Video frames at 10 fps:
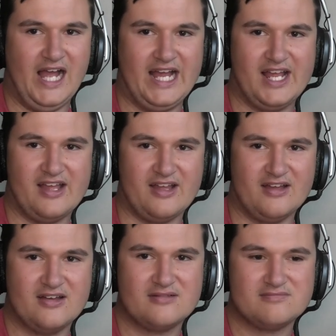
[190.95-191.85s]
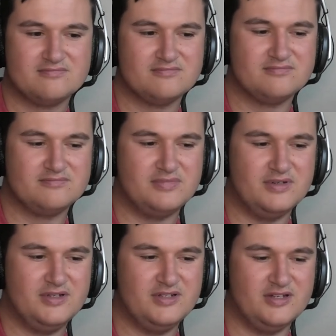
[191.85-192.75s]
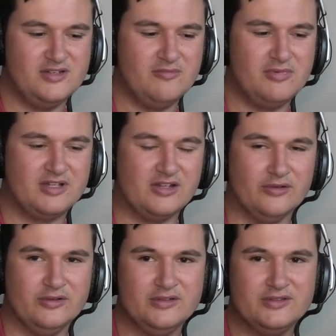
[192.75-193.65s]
hanging, but you know, no big deal.